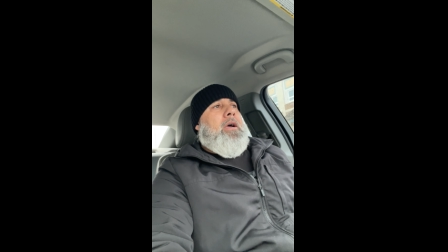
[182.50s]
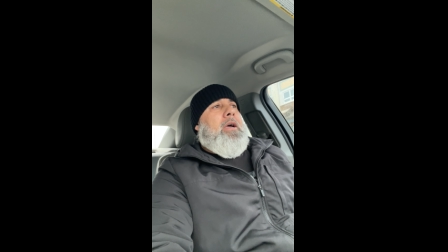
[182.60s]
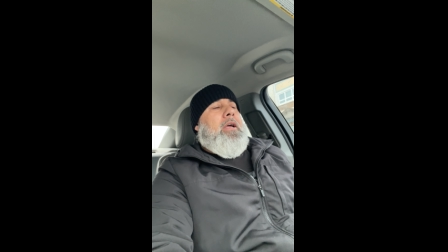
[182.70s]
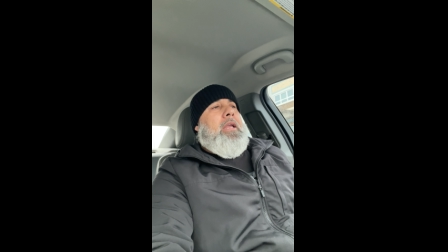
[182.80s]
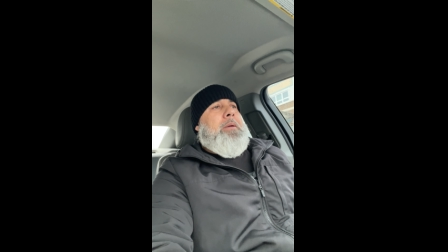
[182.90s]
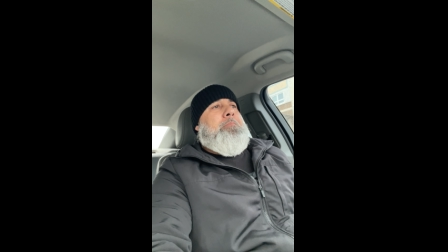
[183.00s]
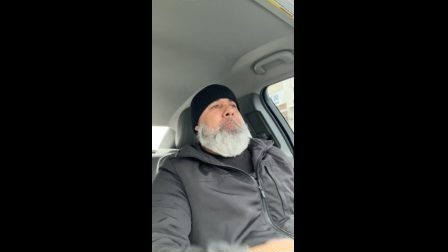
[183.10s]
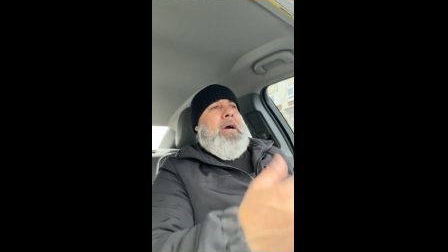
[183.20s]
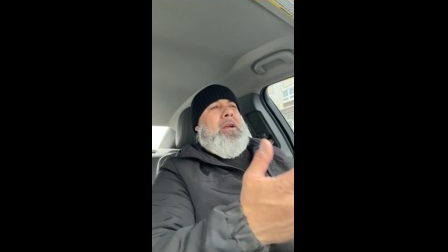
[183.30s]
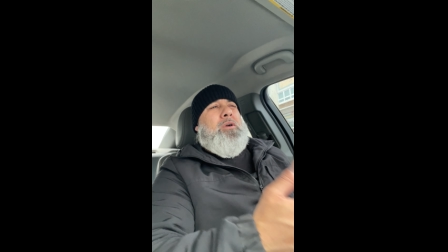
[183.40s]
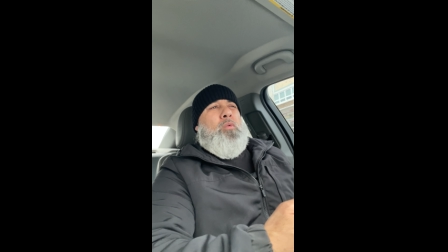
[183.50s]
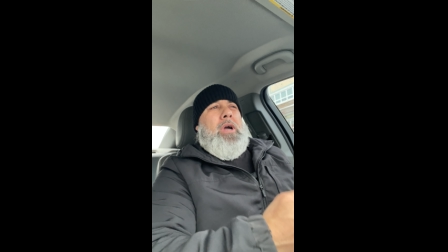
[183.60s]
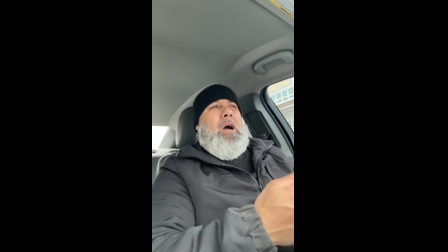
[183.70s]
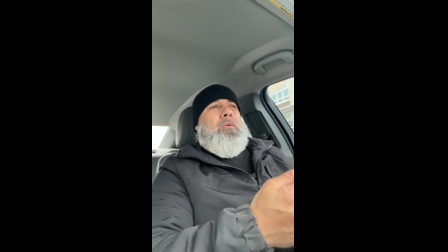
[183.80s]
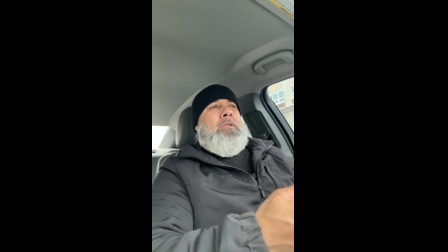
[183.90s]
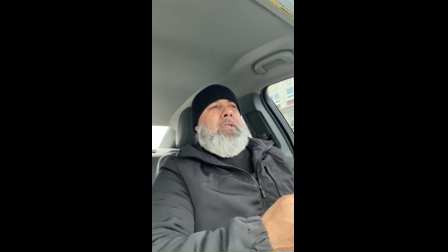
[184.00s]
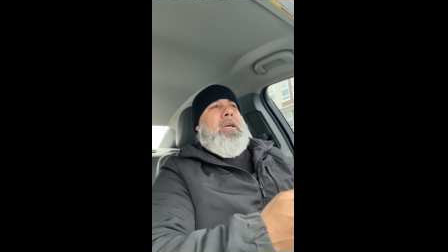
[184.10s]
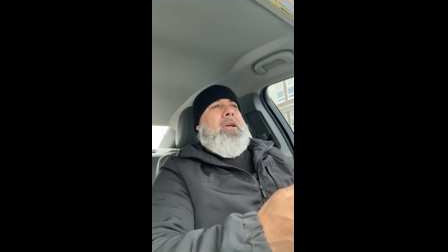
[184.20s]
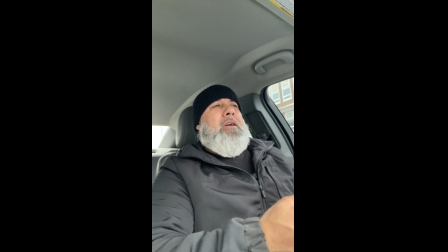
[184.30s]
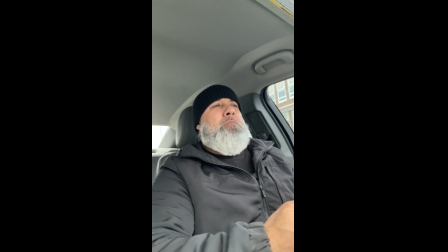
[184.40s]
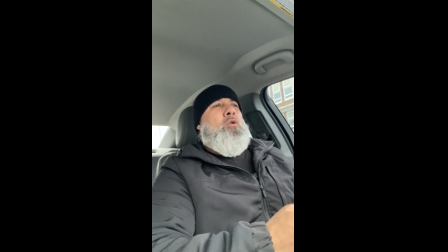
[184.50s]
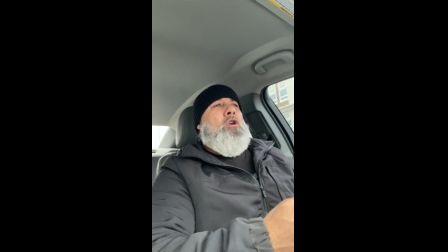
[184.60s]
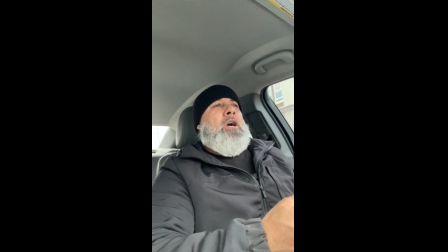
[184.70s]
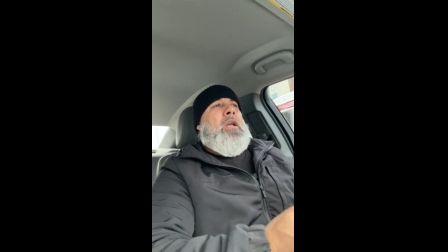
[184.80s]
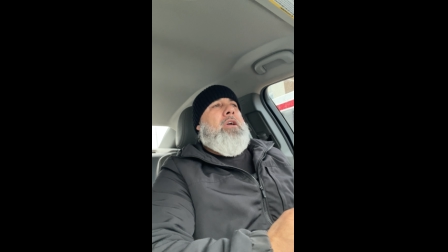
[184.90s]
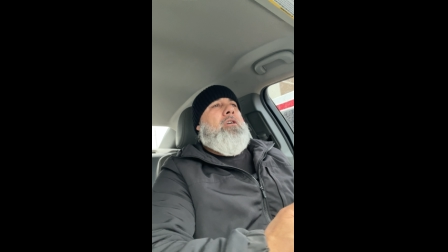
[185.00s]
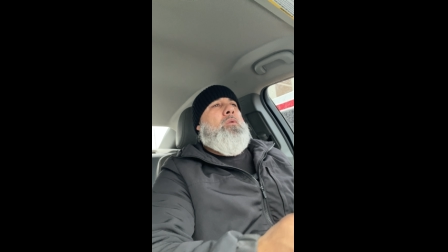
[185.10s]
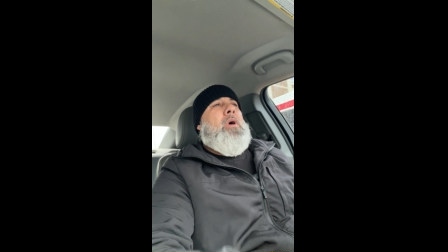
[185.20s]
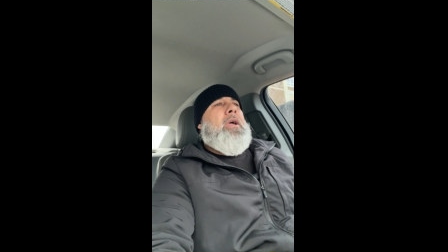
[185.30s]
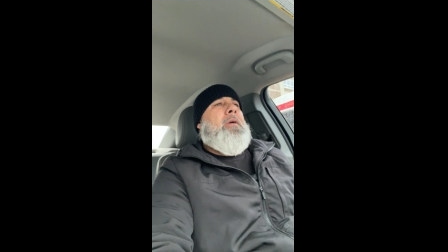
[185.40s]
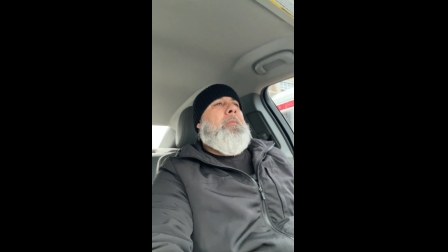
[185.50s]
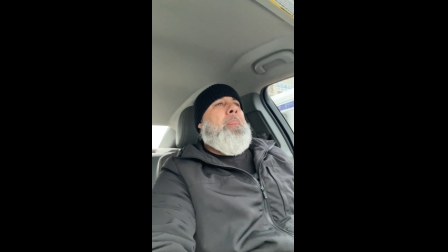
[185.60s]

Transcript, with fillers: in a better way, I would say, a more clearer way,